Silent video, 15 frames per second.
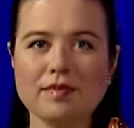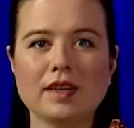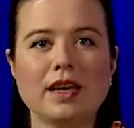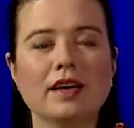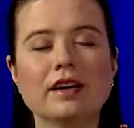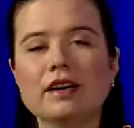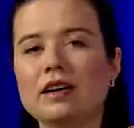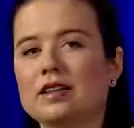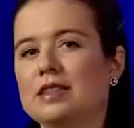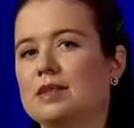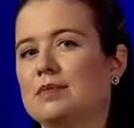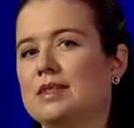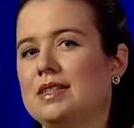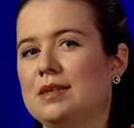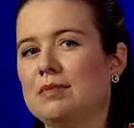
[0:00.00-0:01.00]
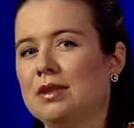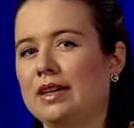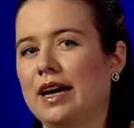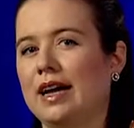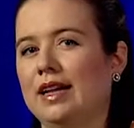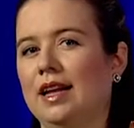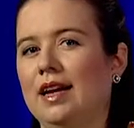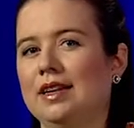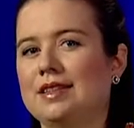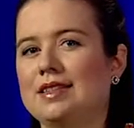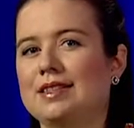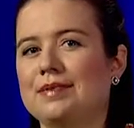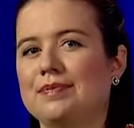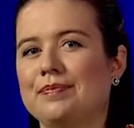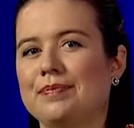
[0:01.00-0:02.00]
Here are some simple
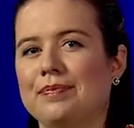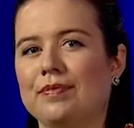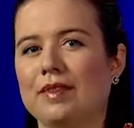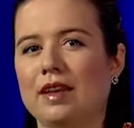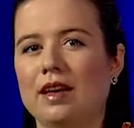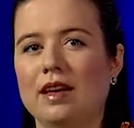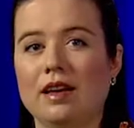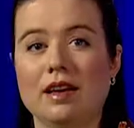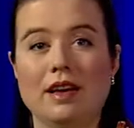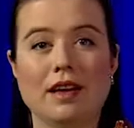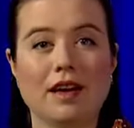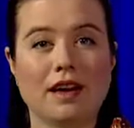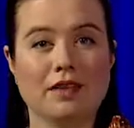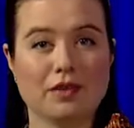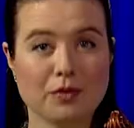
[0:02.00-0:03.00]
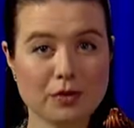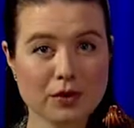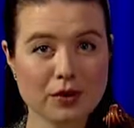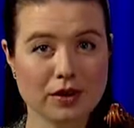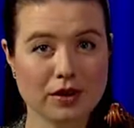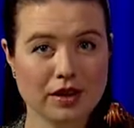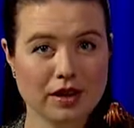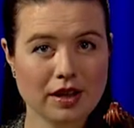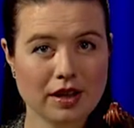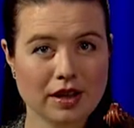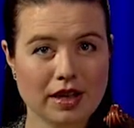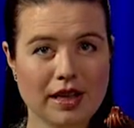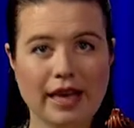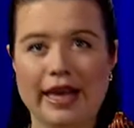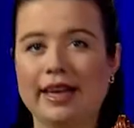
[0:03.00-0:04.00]
guidelines. As a rule,
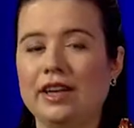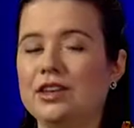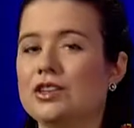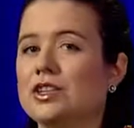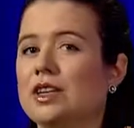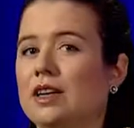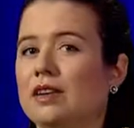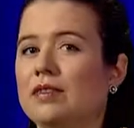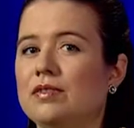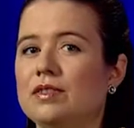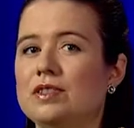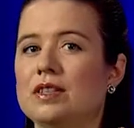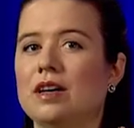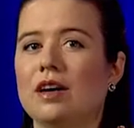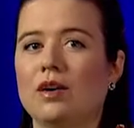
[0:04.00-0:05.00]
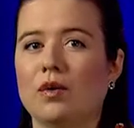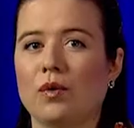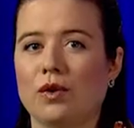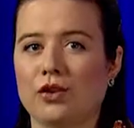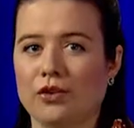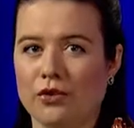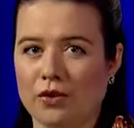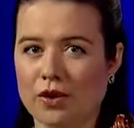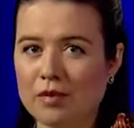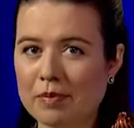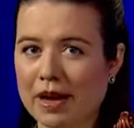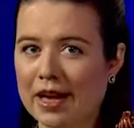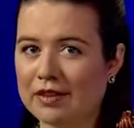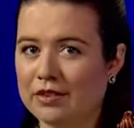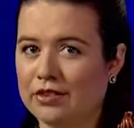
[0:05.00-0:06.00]
any shift or short
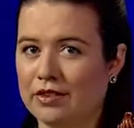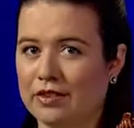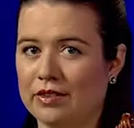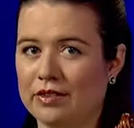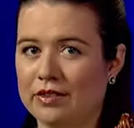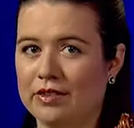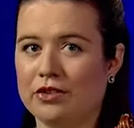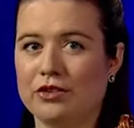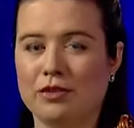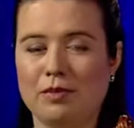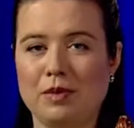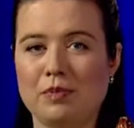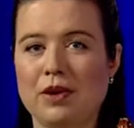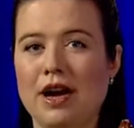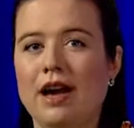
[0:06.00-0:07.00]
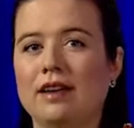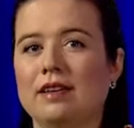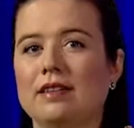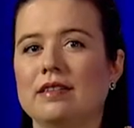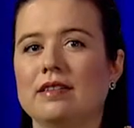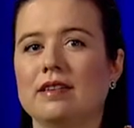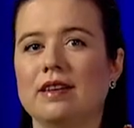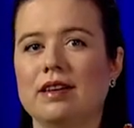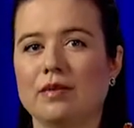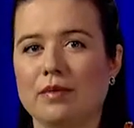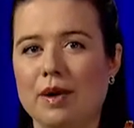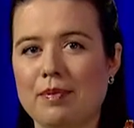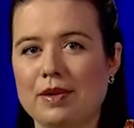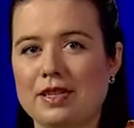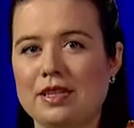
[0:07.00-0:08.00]
passages should be practiced in
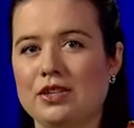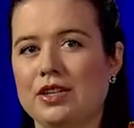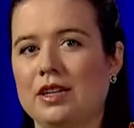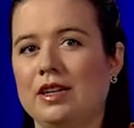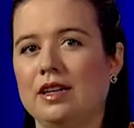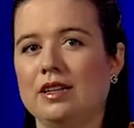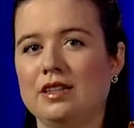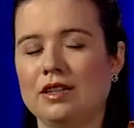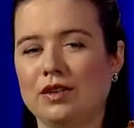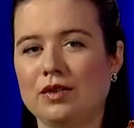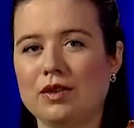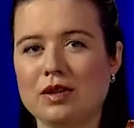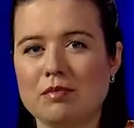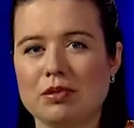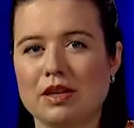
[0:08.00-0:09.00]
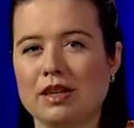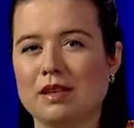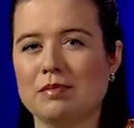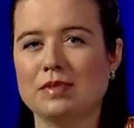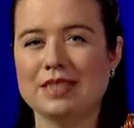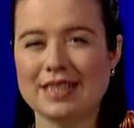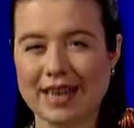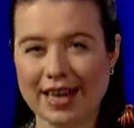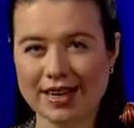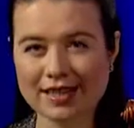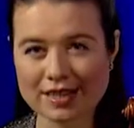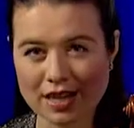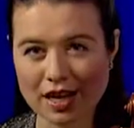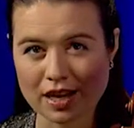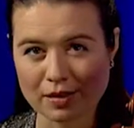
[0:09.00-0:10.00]
repetition until you can play them 10
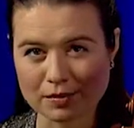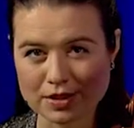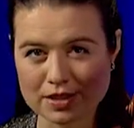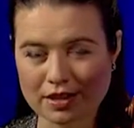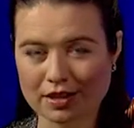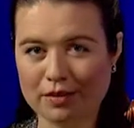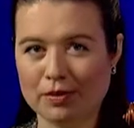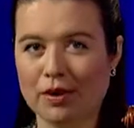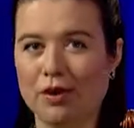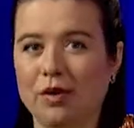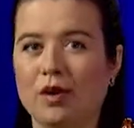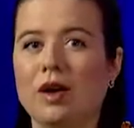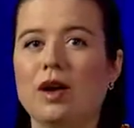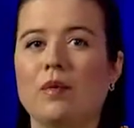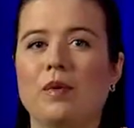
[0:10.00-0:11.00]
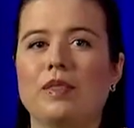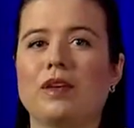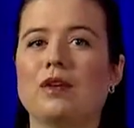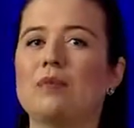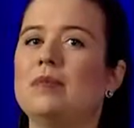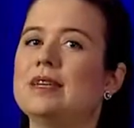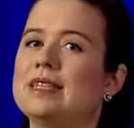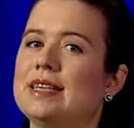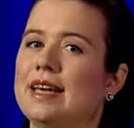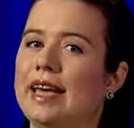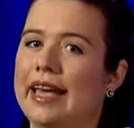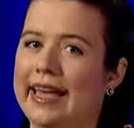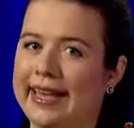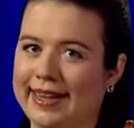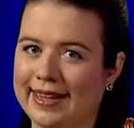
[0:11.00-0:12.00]
times in a row without missing
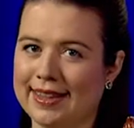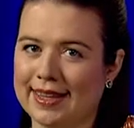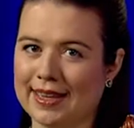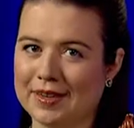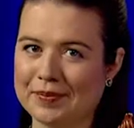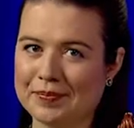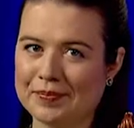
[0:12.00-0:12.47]
anything.